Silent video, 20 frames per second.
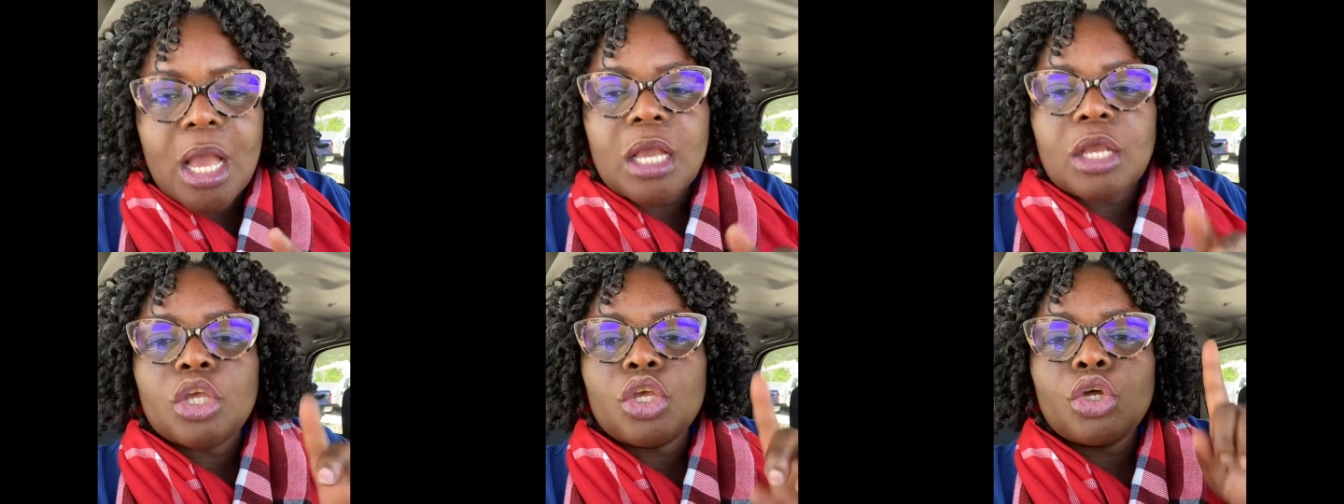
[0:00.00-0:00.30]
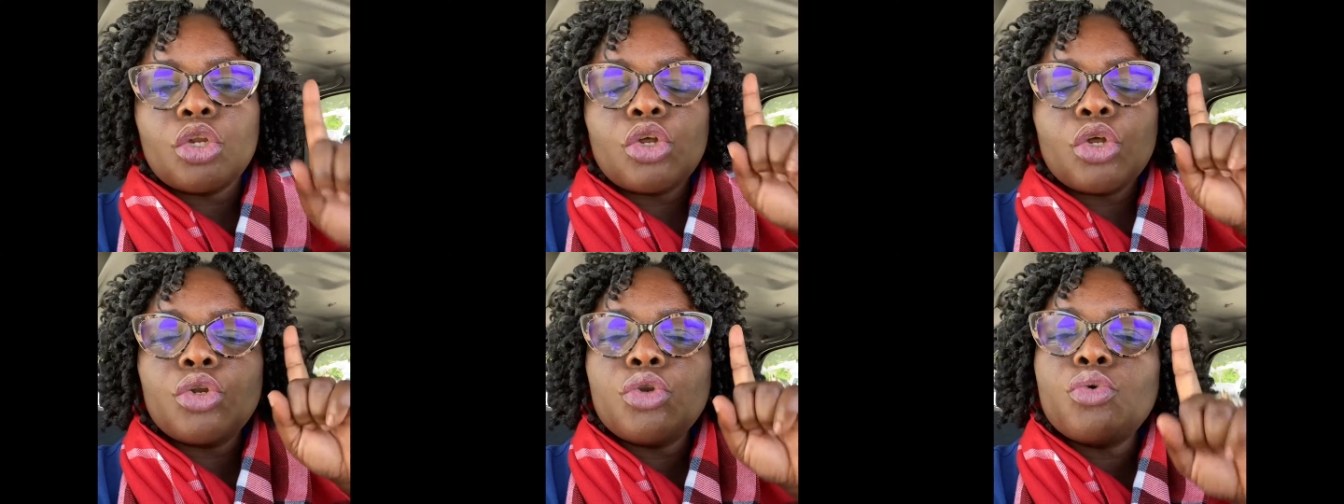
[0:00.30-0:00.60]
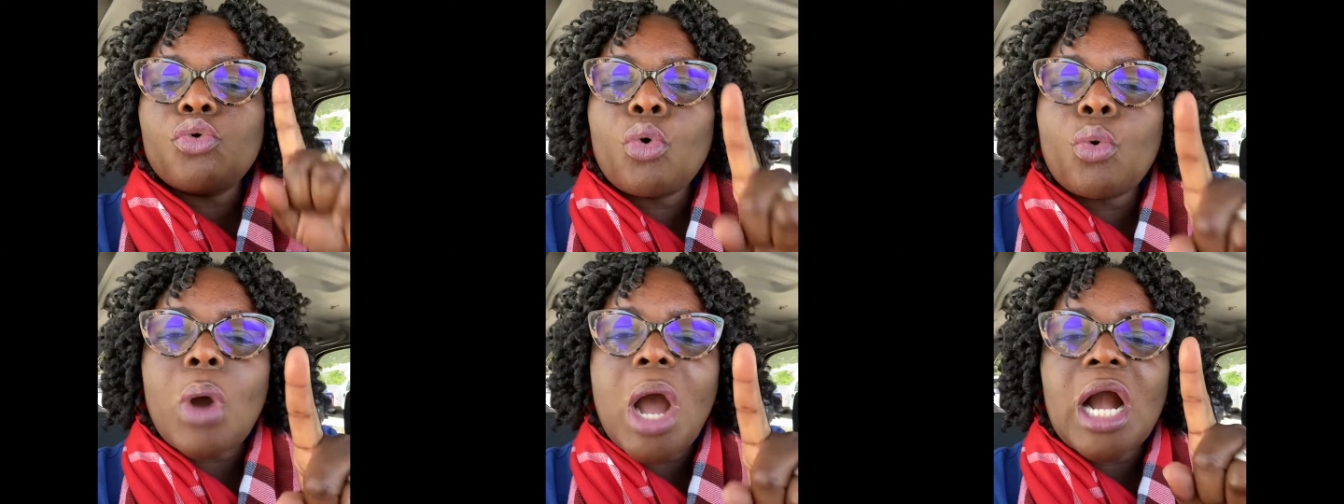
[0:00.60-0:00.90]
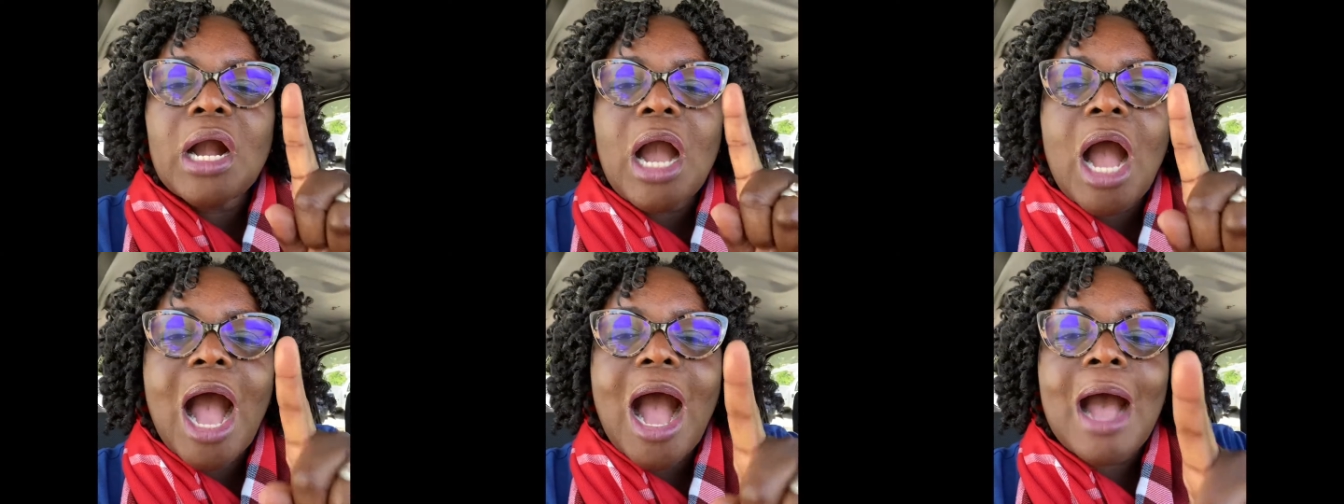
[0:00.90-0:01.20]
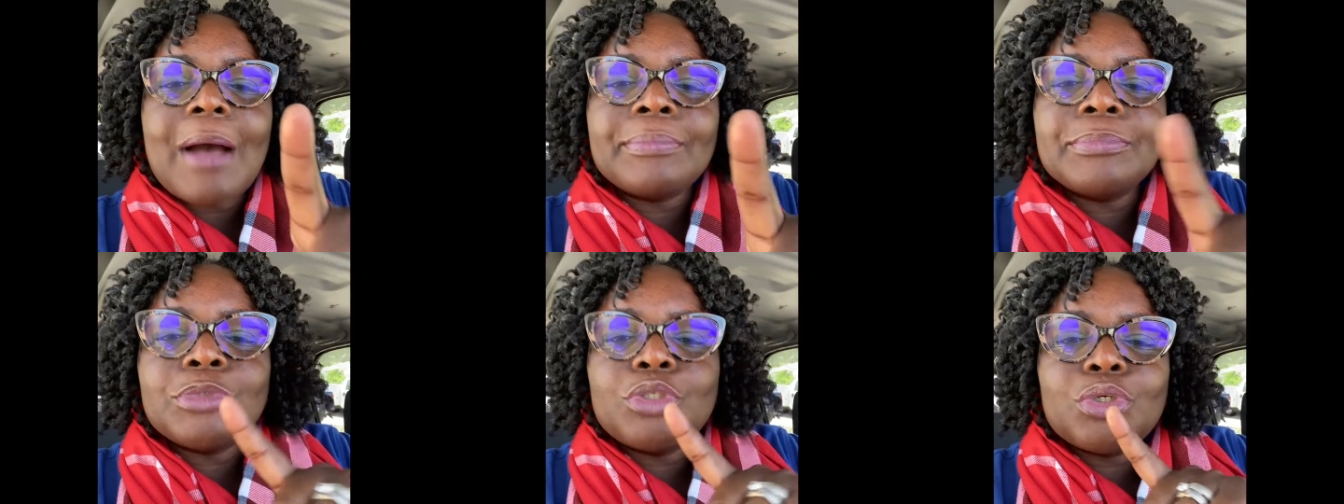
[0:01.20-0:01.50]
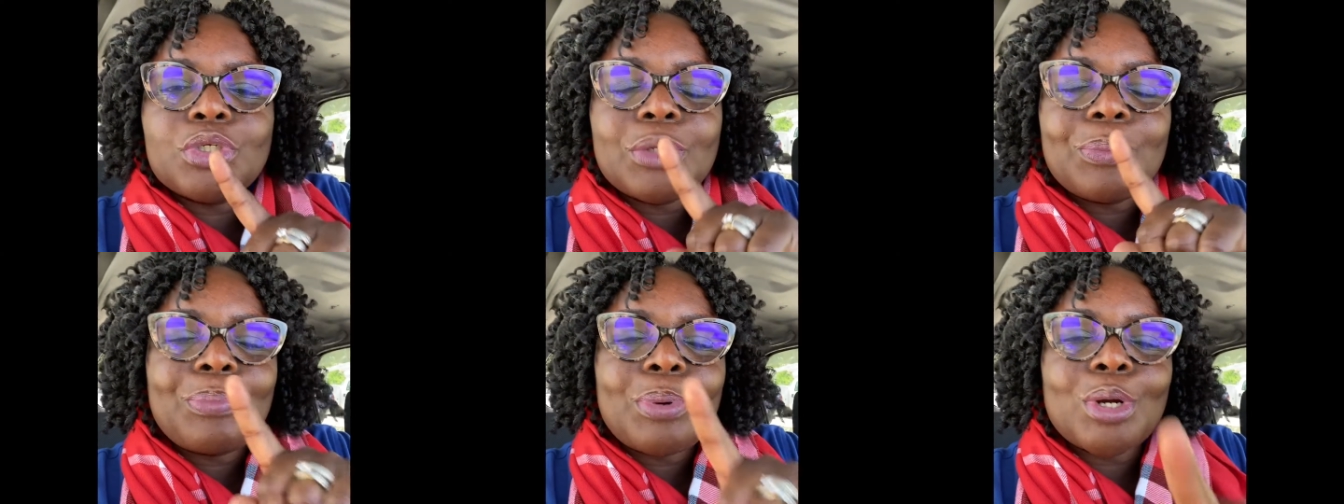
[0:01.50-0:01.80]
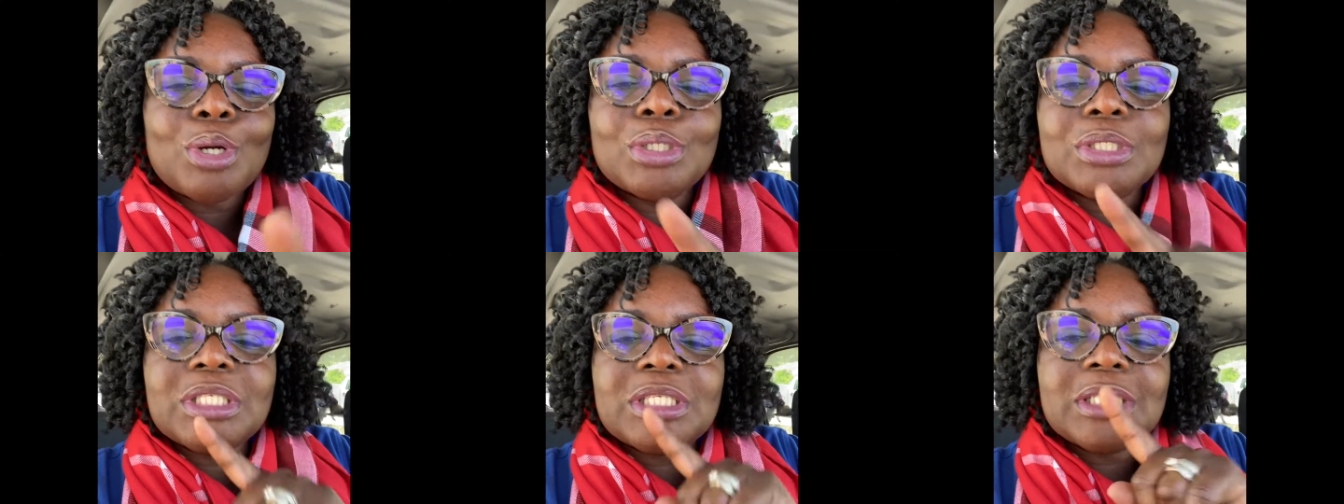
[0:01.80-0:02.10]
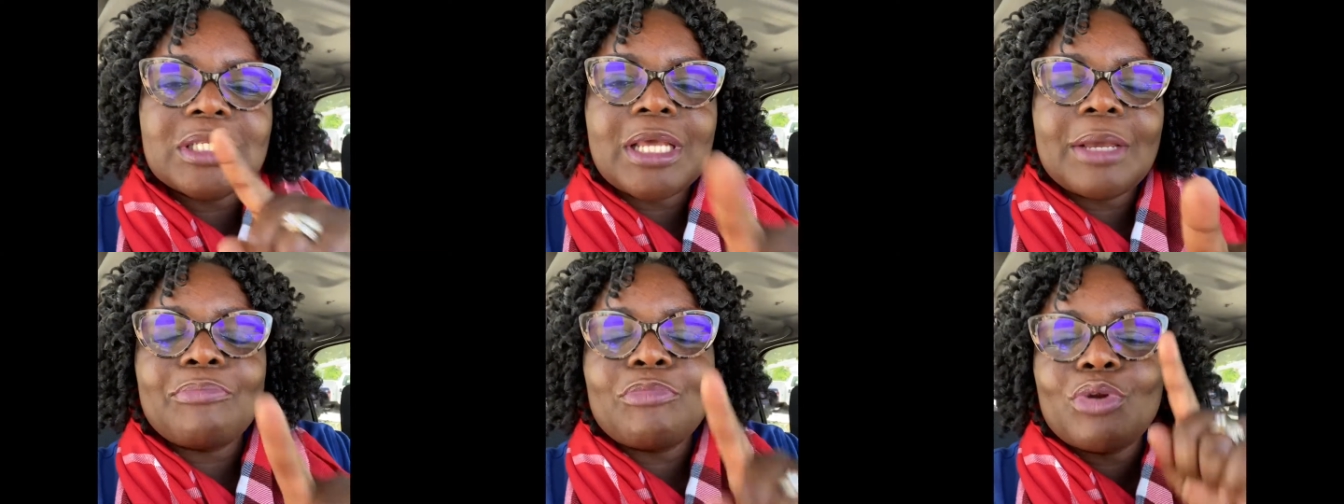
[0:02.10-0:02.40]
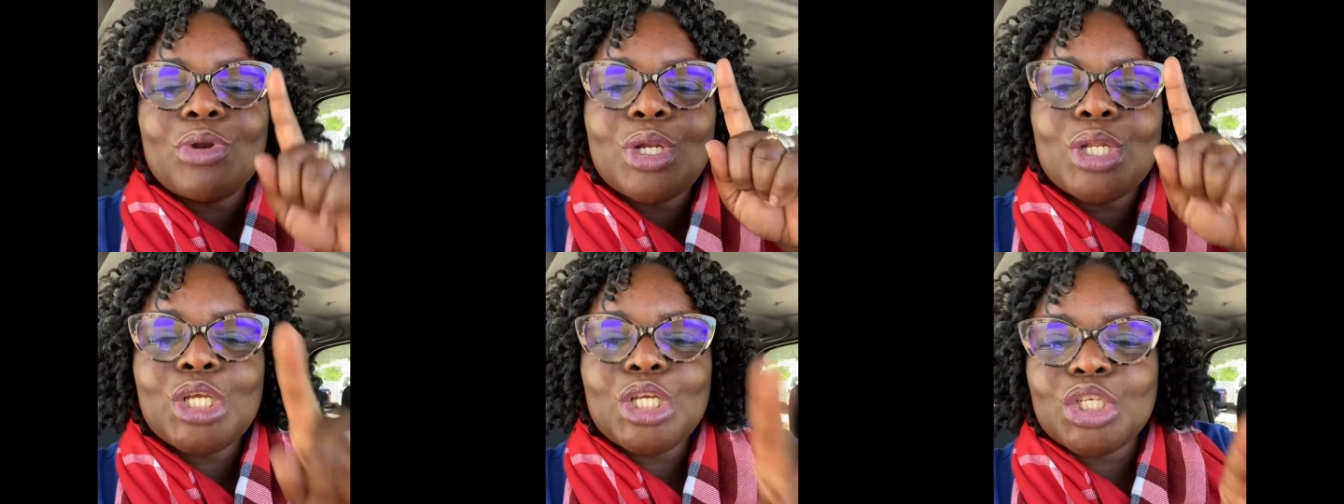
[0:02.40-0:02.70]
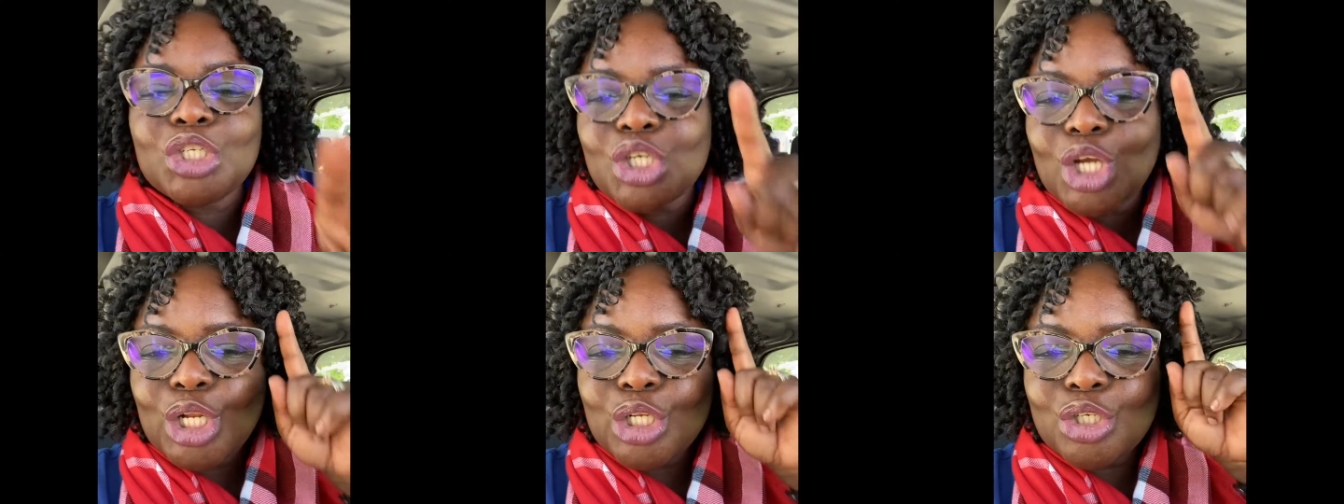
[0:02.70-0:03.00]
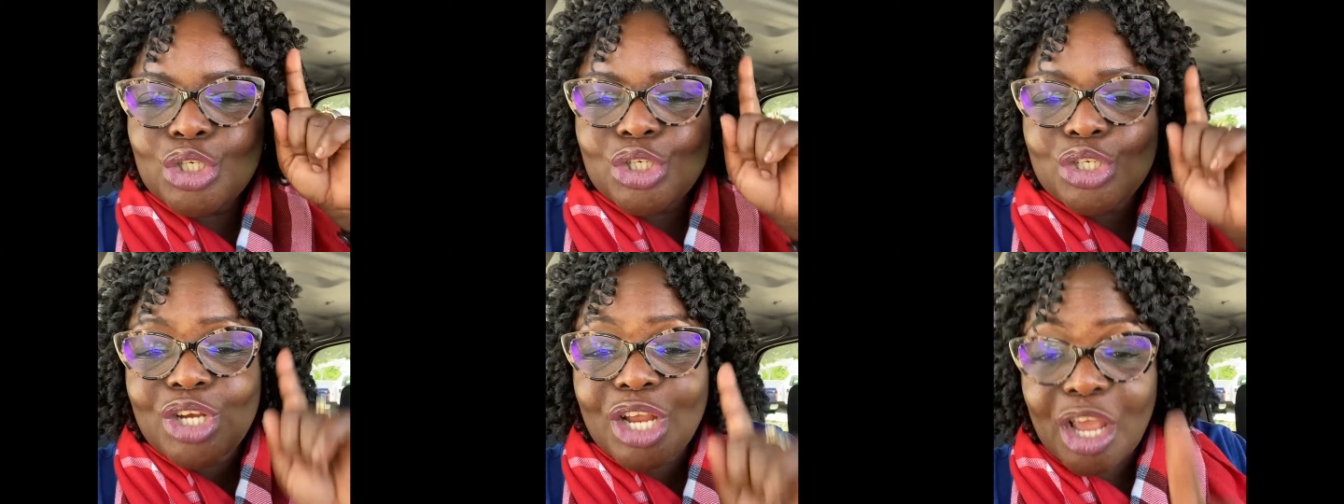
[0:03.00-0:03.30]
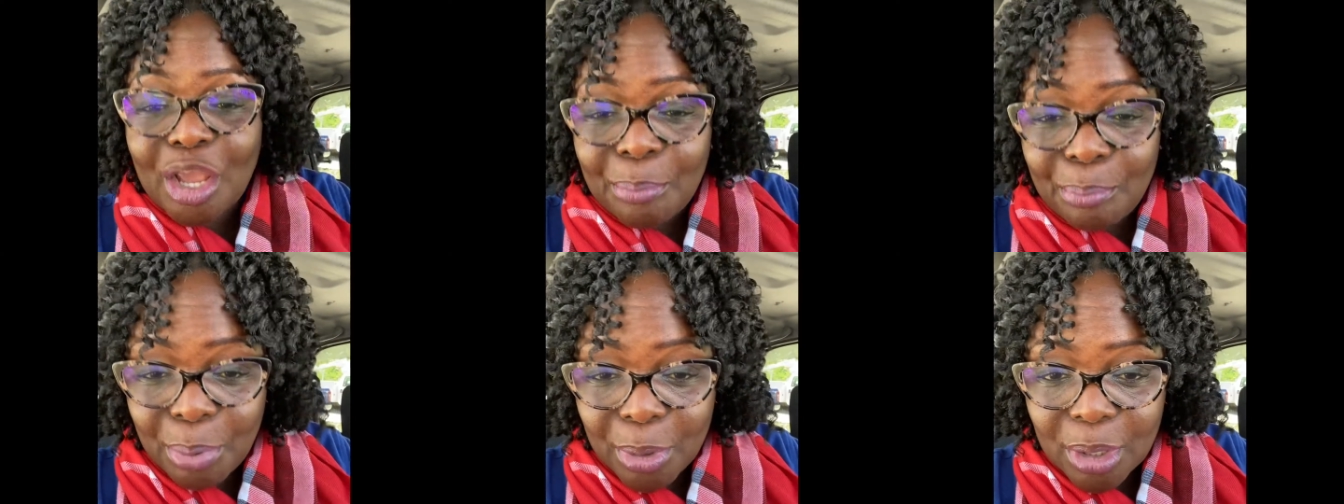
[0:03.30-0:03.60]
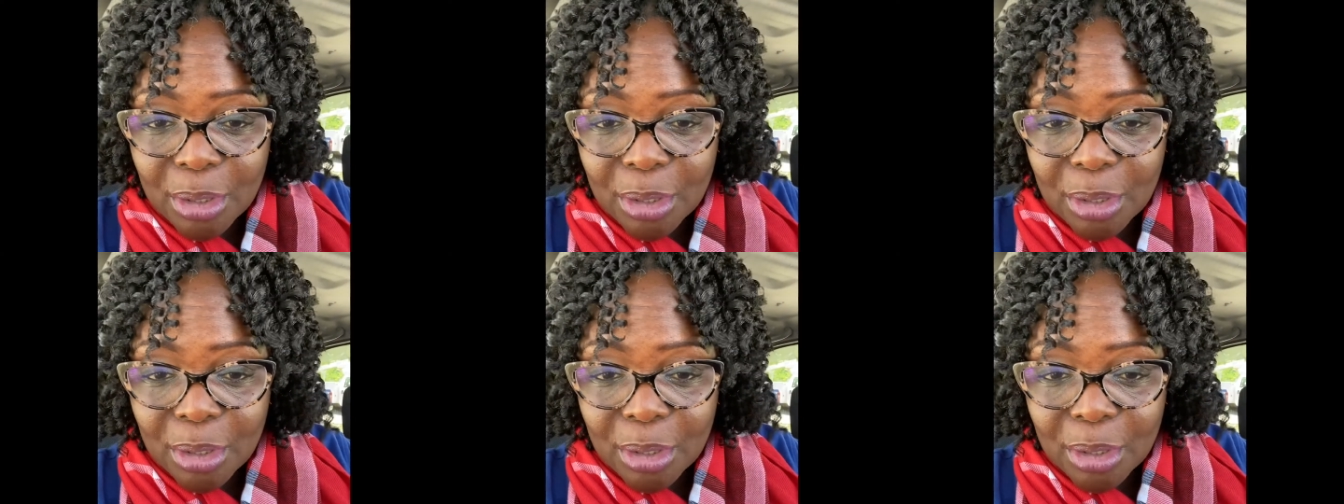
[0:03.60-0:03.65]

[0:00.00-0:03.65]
you don't know whatever happened to the person them relationship